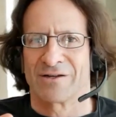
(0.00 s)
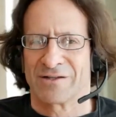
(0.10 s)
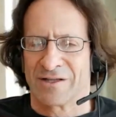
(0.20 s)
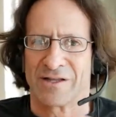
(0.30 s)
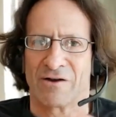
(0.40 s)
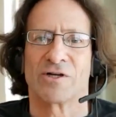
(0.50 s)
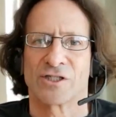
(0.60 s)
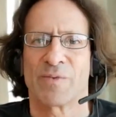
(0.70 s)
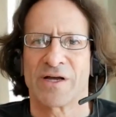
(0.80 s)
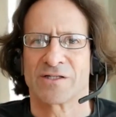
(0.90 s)
that they're
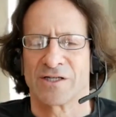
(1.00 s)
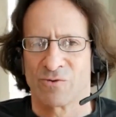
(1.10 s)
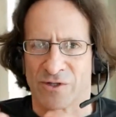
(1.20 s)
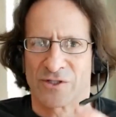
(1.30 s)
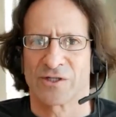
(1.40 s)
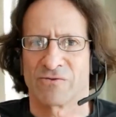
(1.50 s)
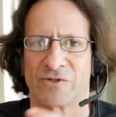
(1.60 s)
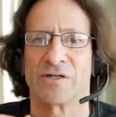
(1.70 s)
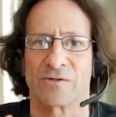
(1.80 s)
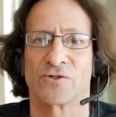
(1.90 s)
expecting with a set of
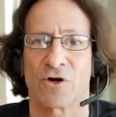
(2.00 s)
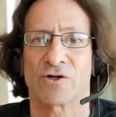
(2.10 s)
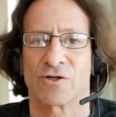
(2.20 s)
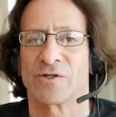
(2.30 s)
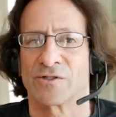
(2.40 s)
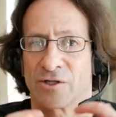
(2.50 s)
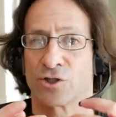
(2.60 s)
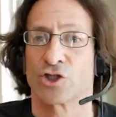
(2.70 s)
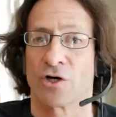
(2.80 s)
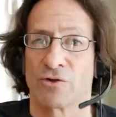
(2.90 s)
deal documents that
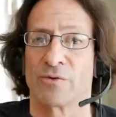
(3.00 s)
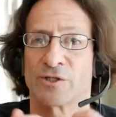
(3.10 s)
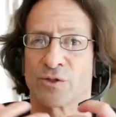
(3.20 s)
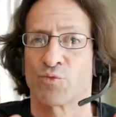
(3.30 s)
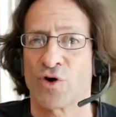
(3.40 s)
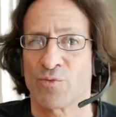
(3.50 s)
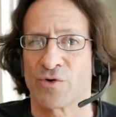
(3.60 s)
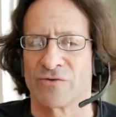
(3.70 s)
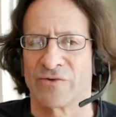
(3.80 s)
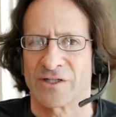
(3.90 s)
show them as a proper
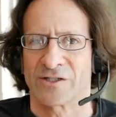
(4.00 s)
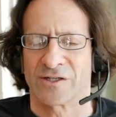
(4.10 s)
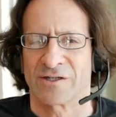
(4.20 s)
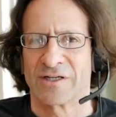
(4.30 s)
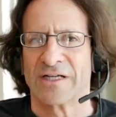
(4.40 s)
investor,